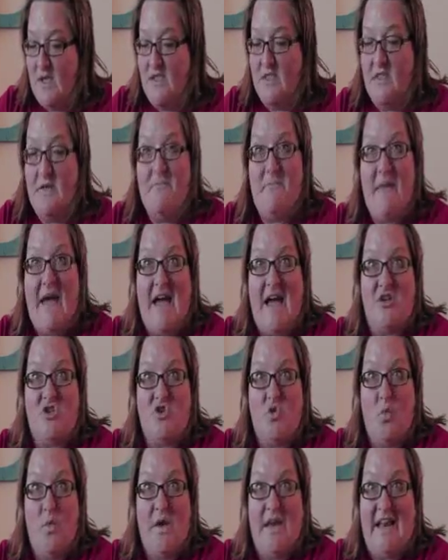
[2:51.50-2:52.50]
The
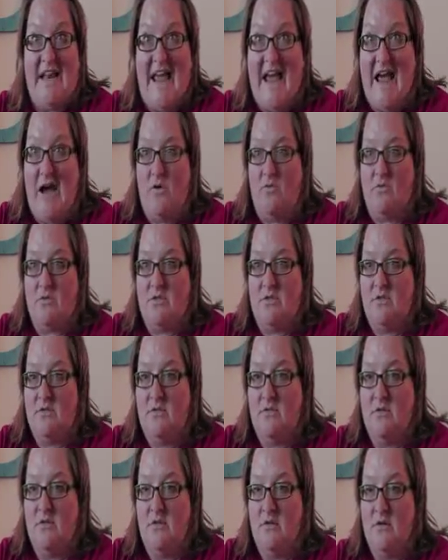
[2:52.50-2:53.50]
match went out.
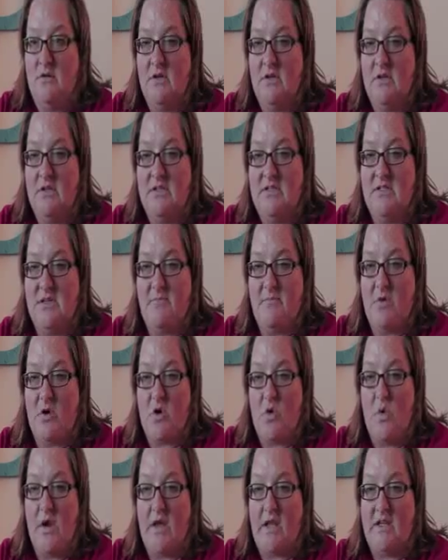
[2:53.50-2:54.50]
Dipper
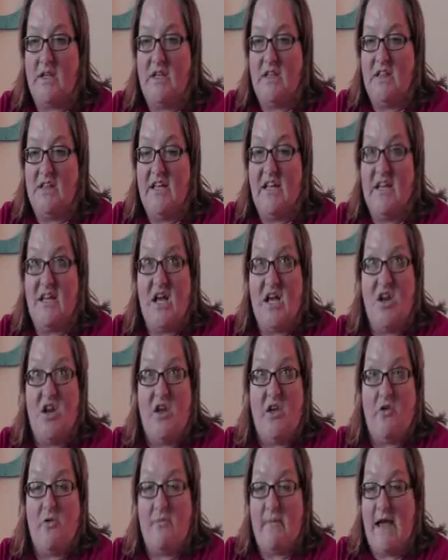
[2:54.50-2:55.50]
quickly lit
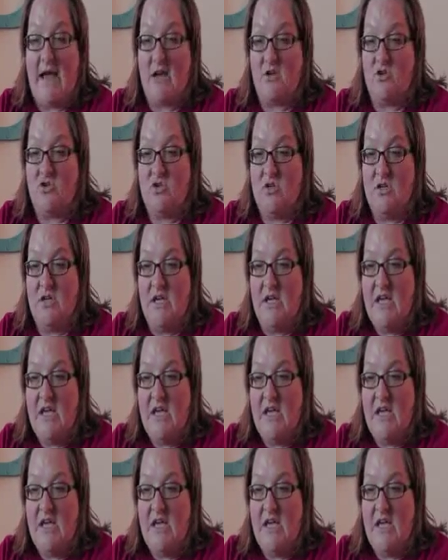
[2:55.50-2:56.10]
another match.